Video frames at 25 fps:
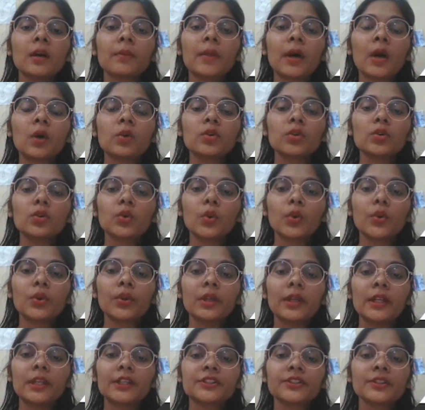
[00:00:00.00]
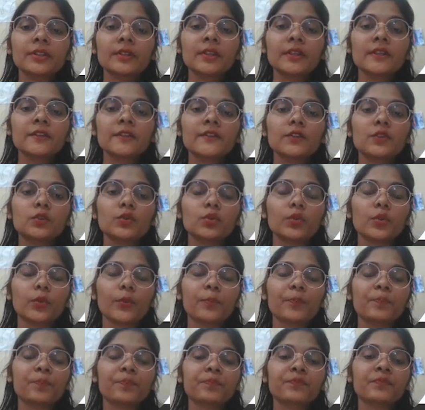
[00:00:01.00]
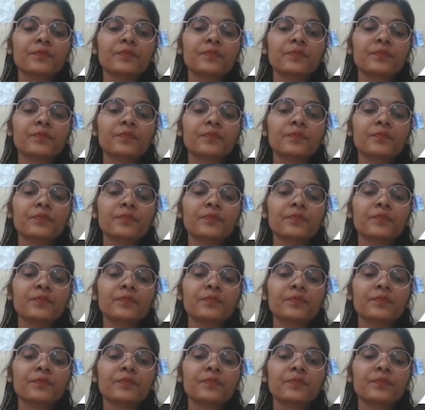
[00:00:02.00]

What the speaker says: about a correlation is true?